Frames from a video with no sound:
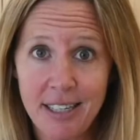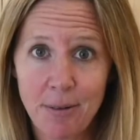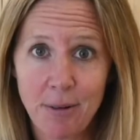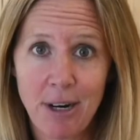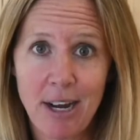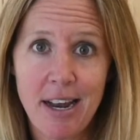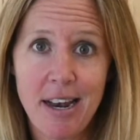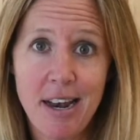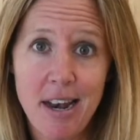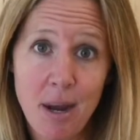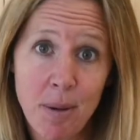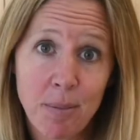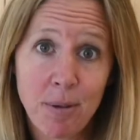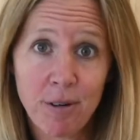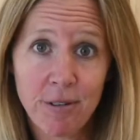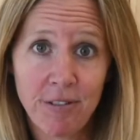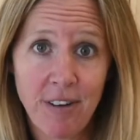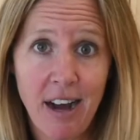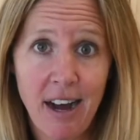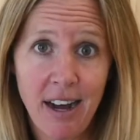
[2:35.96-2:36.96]
we're at number
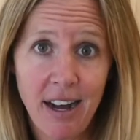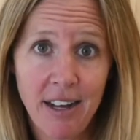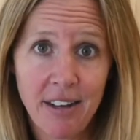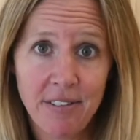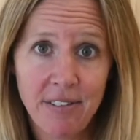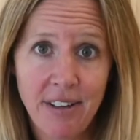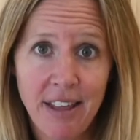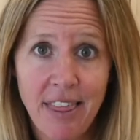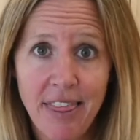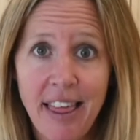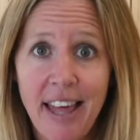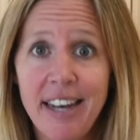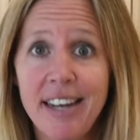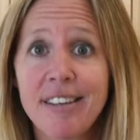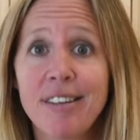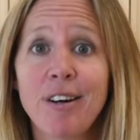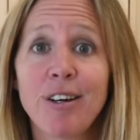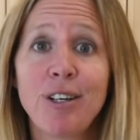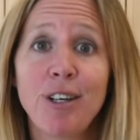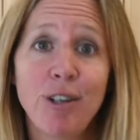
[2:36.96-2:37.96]
5, and that is
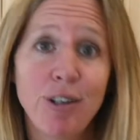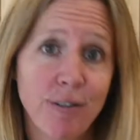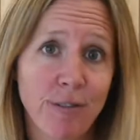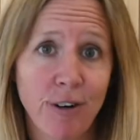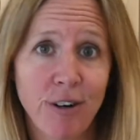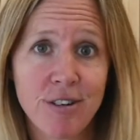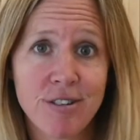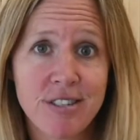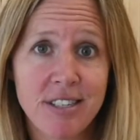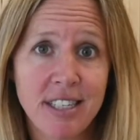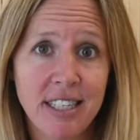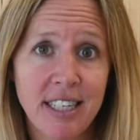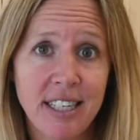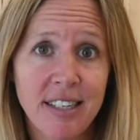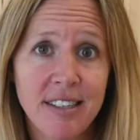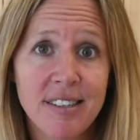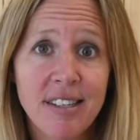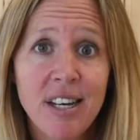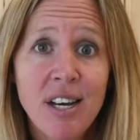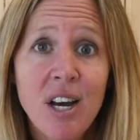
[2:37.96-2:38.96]
our
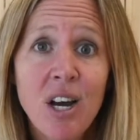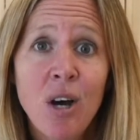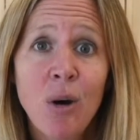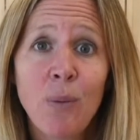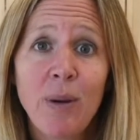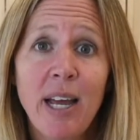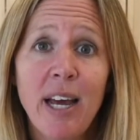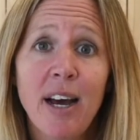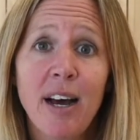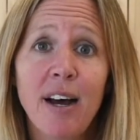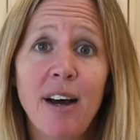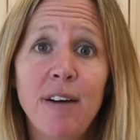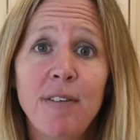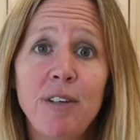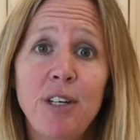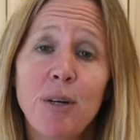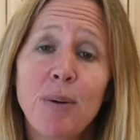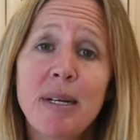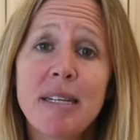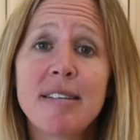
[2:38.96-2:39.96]
universities. We have
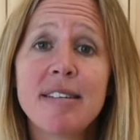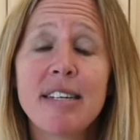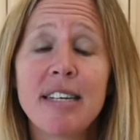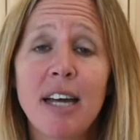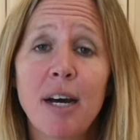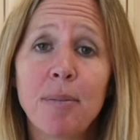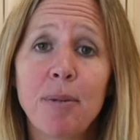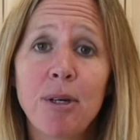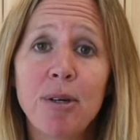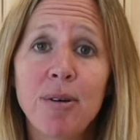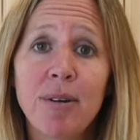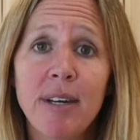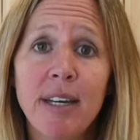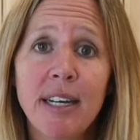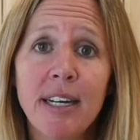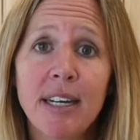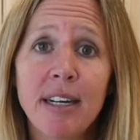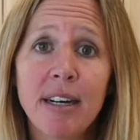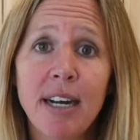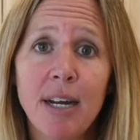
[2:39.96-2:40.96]
UNCW
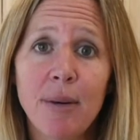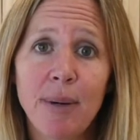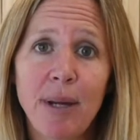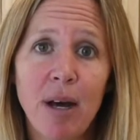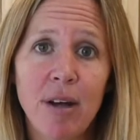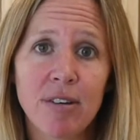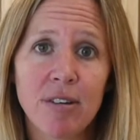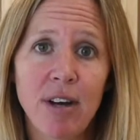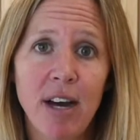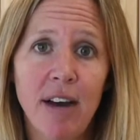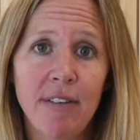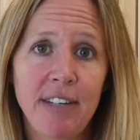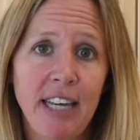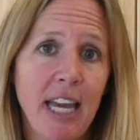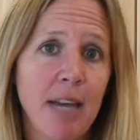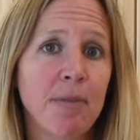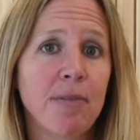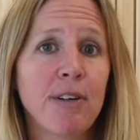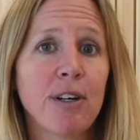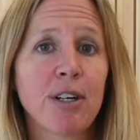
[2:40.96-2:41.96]
here, and we also have
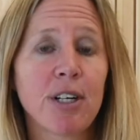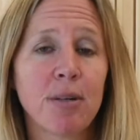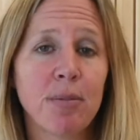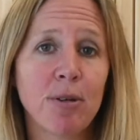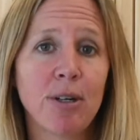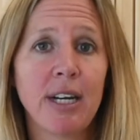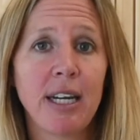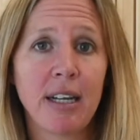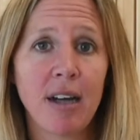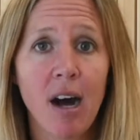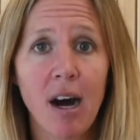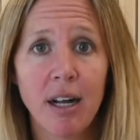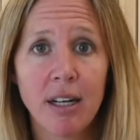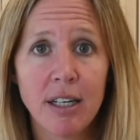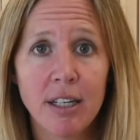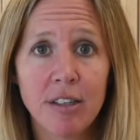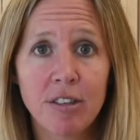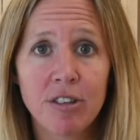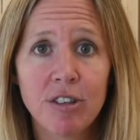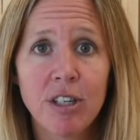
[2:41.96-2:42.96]
Cape Fear Community
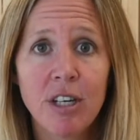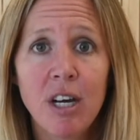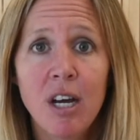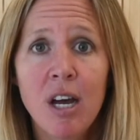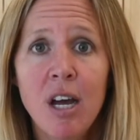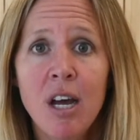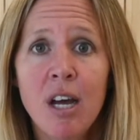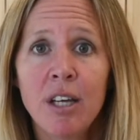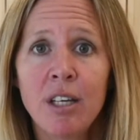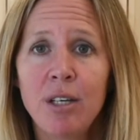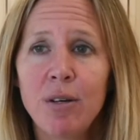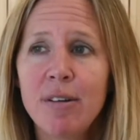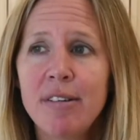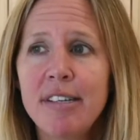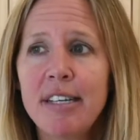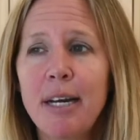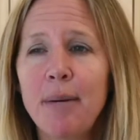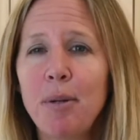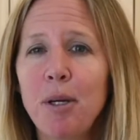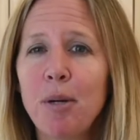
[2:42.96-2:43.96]
College.
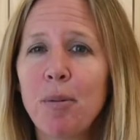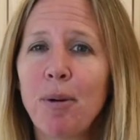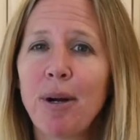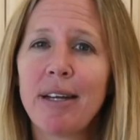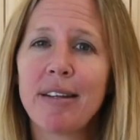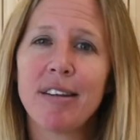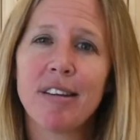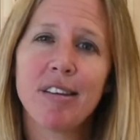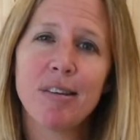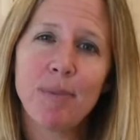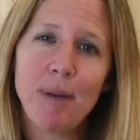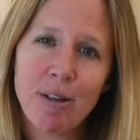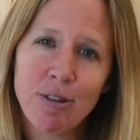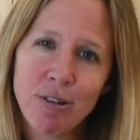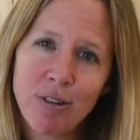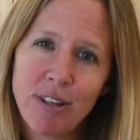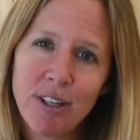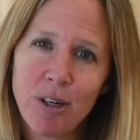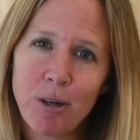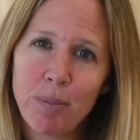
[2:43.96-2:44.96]
UNCW brings a
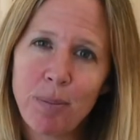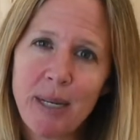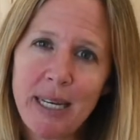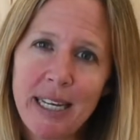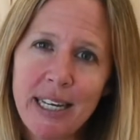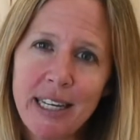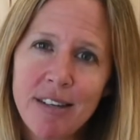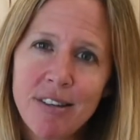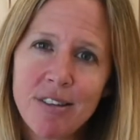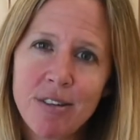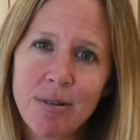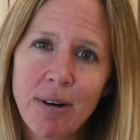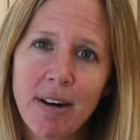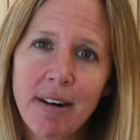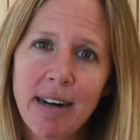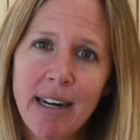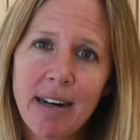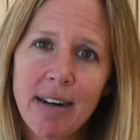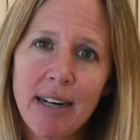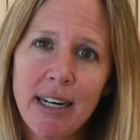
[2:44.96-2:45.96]
special little piece to our
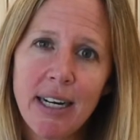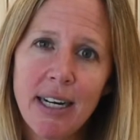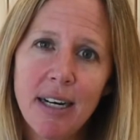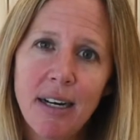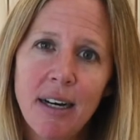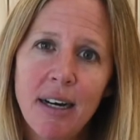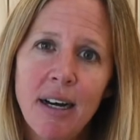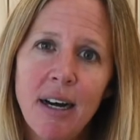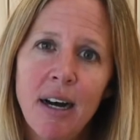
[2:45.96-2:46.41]
area